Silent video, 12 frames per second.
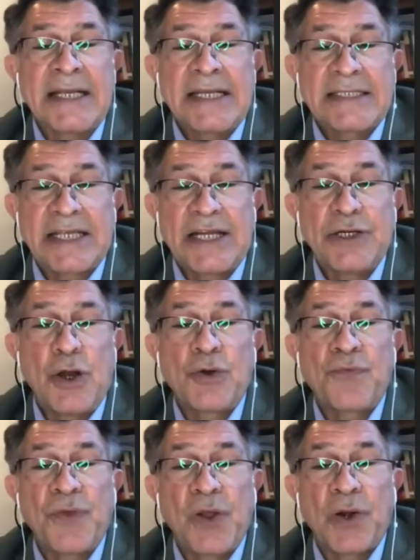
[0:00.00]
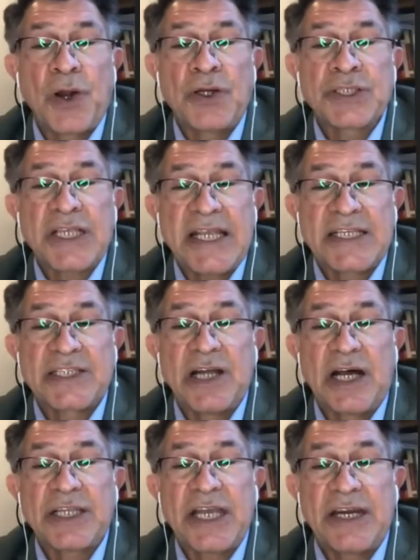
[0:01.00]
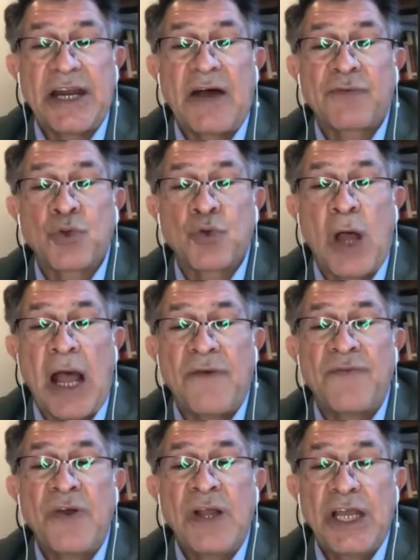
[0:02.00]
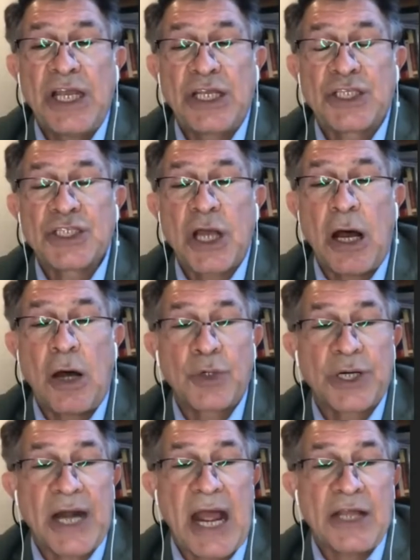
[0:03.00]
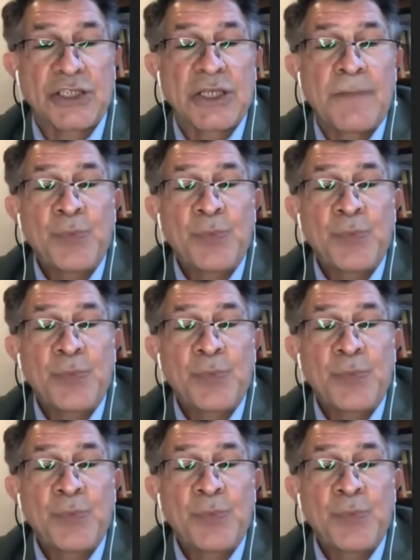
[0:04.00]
the non-violence is not enough to have its own right.